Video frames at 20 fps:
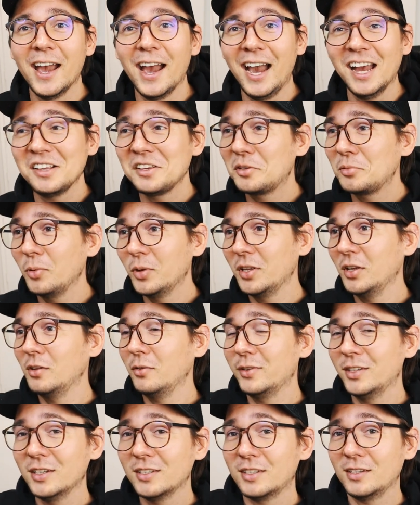I just
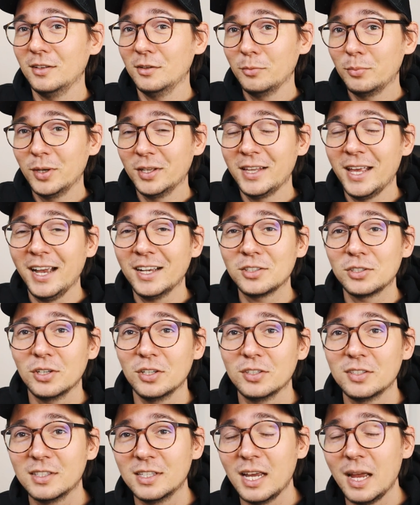went this little bit
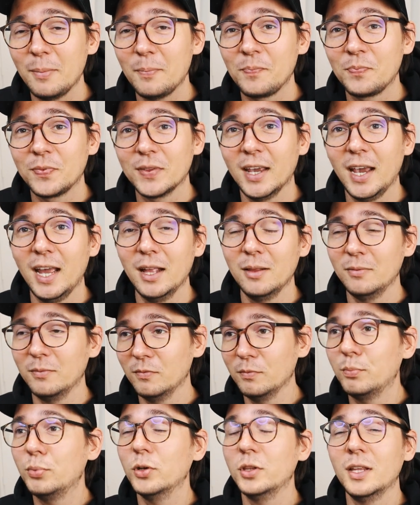extra step
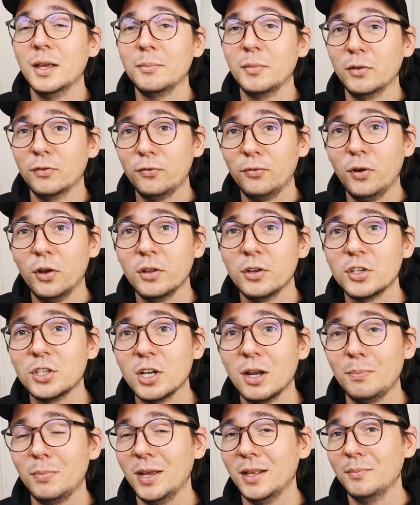and put them on
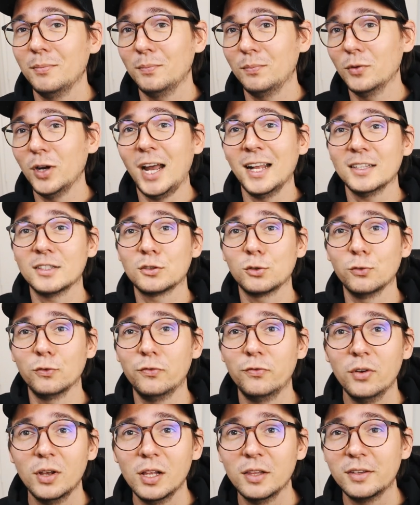Photoshop and add some
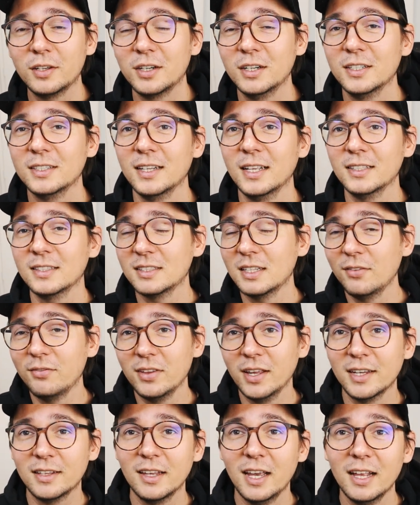filters and stuff
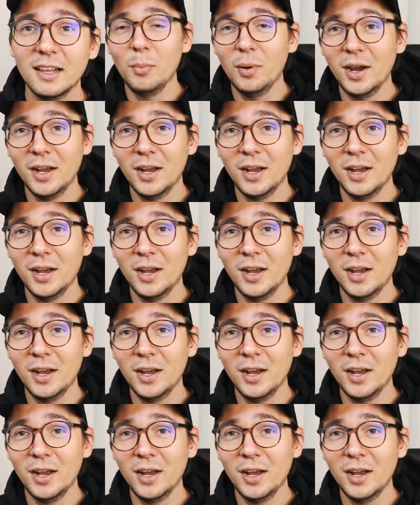like that.